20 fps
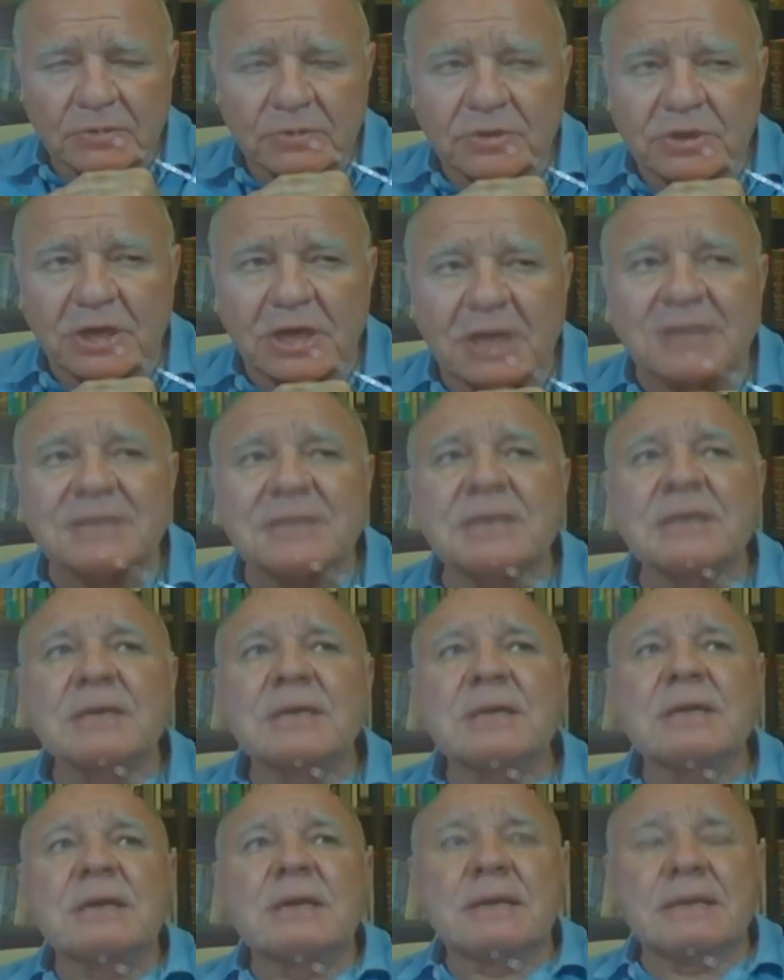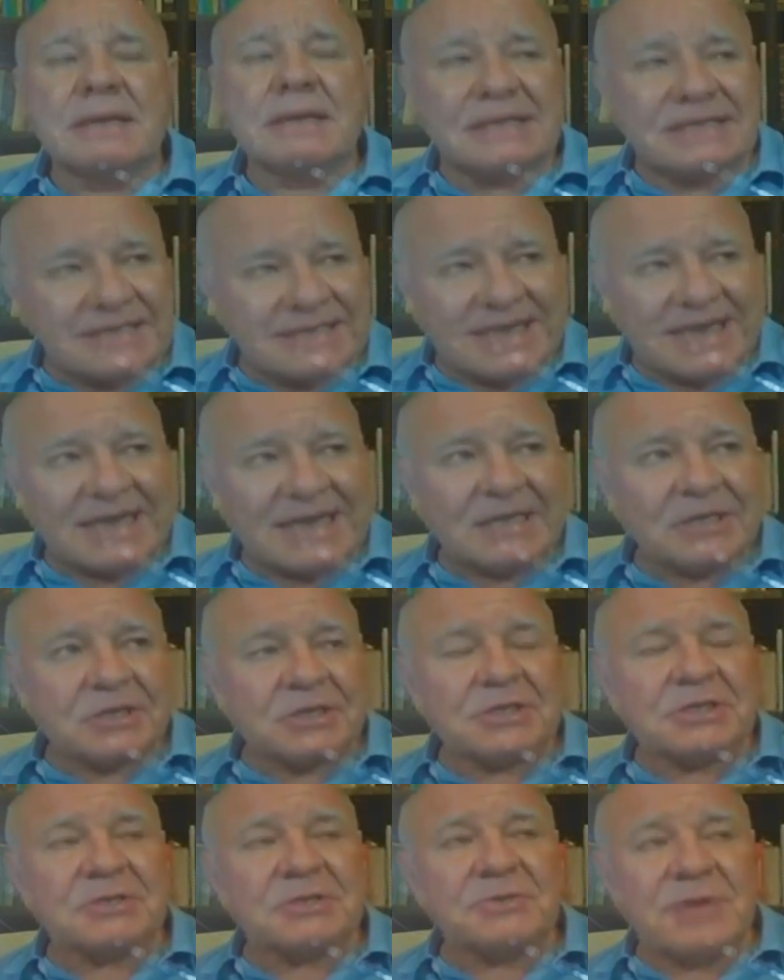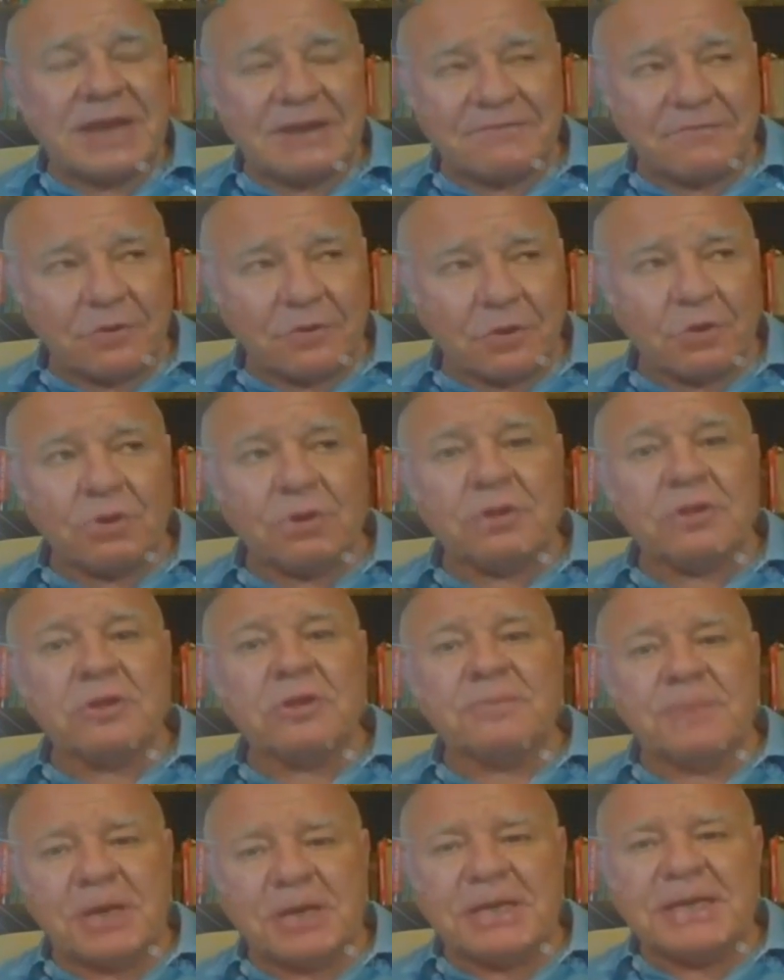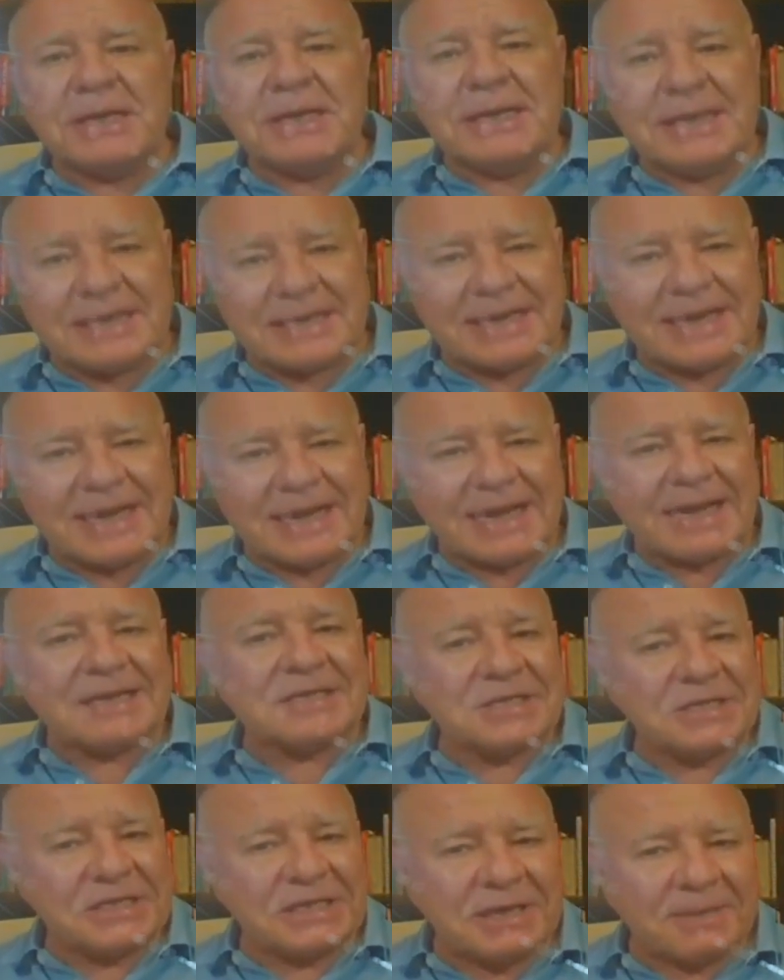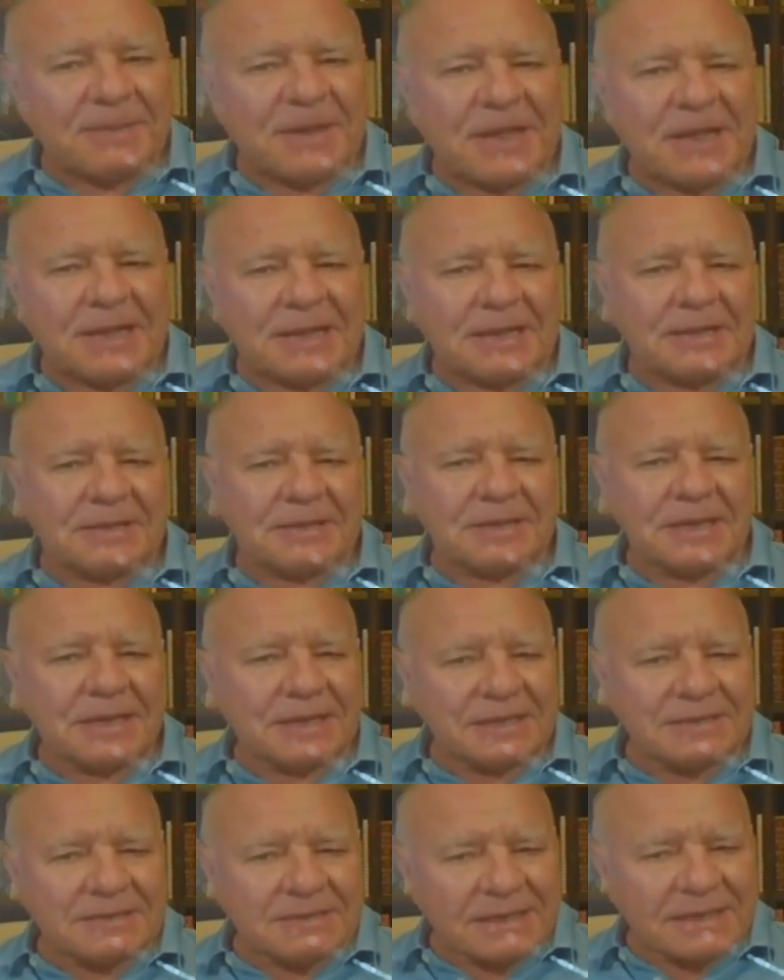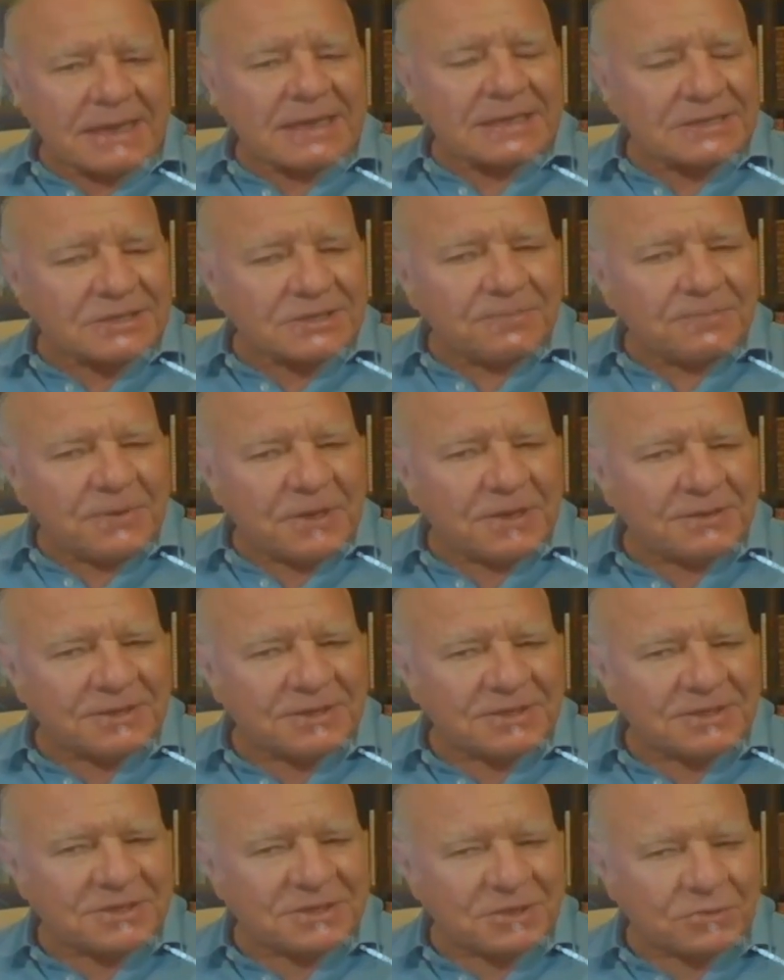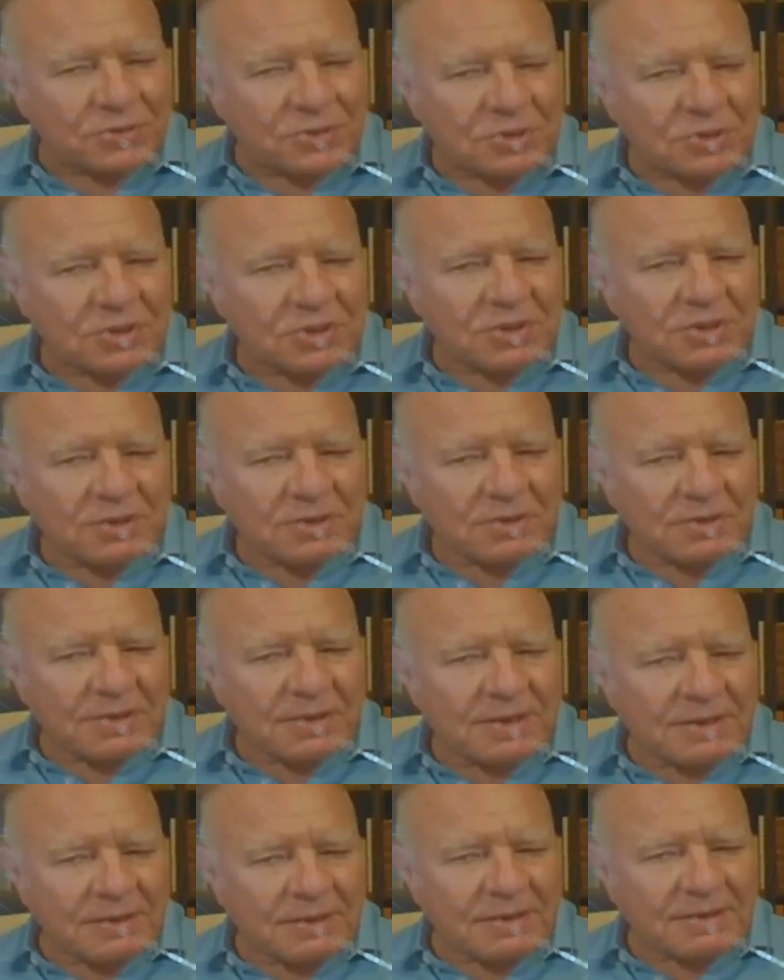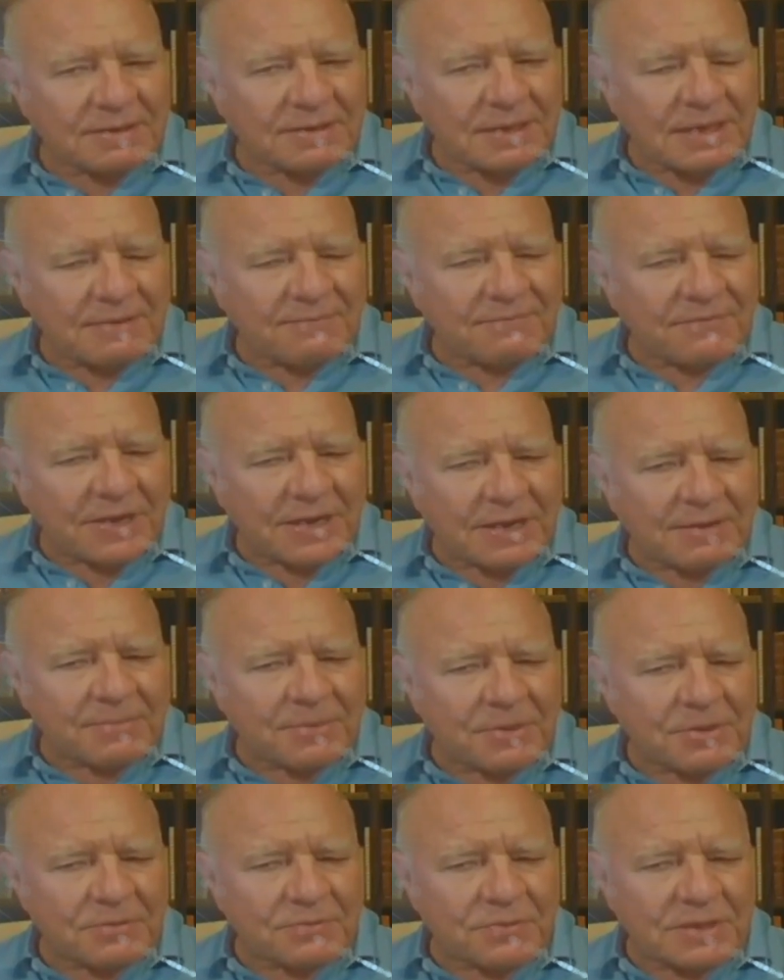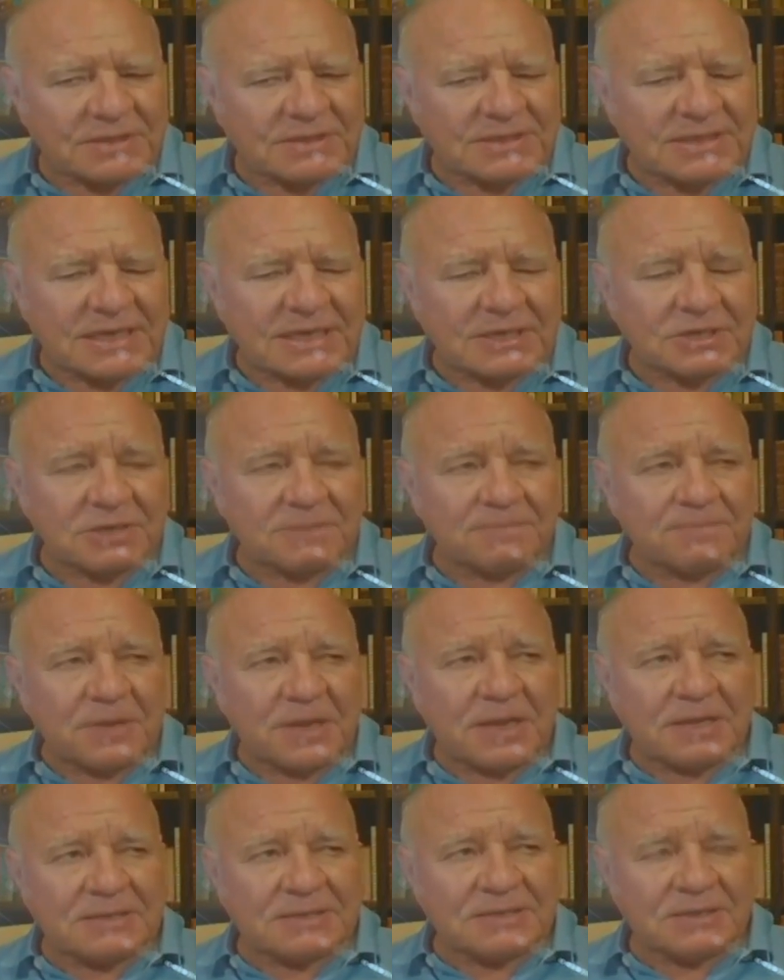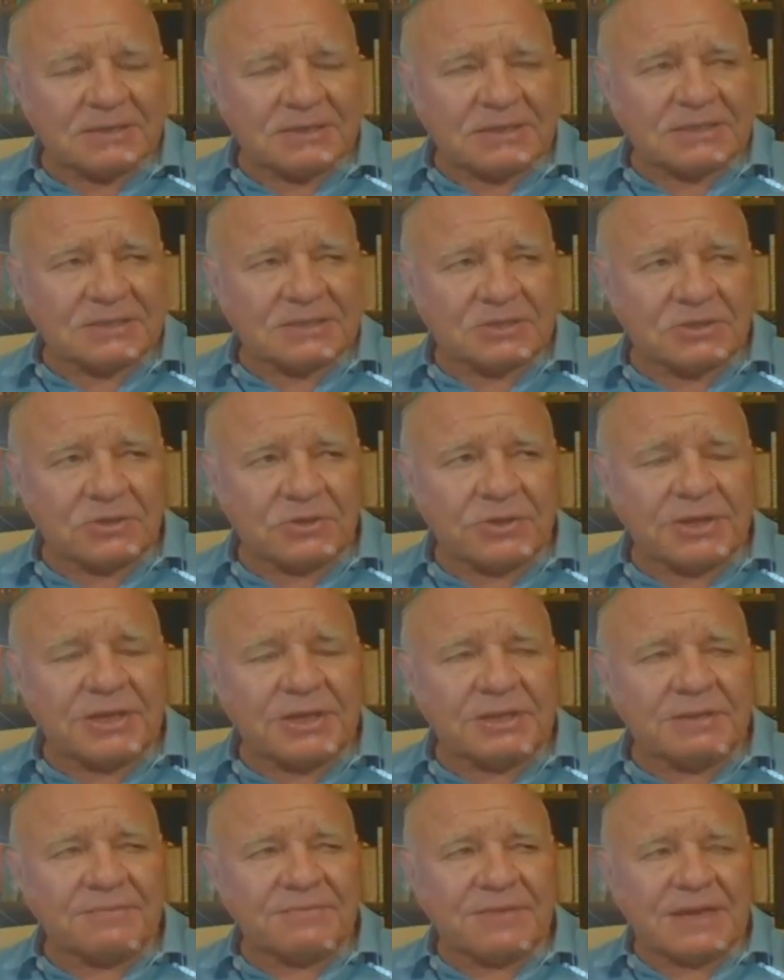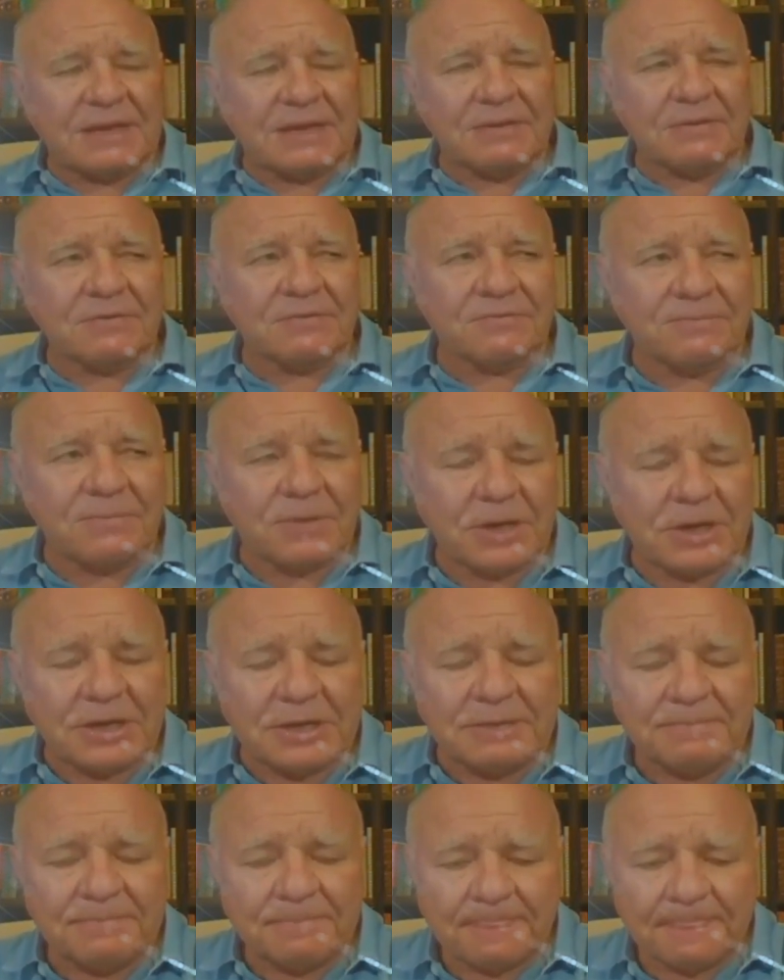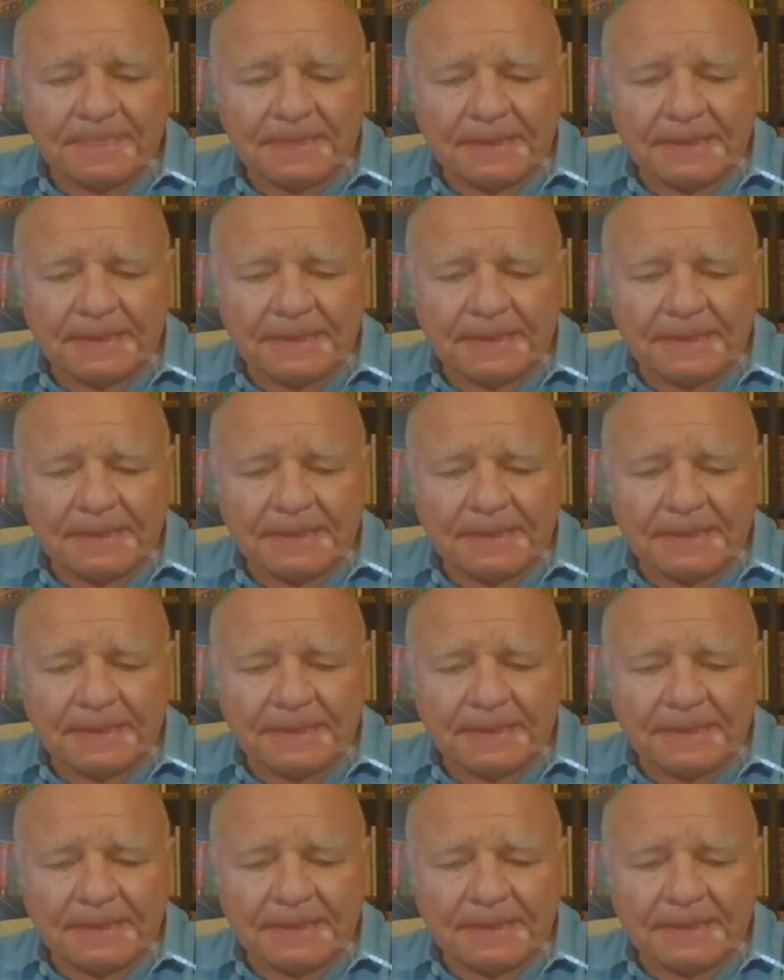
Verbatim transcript: You can't, it's dangerous to have all your money in cash in a bank. That has to be understood in an environment where central banks are destroying the value of money,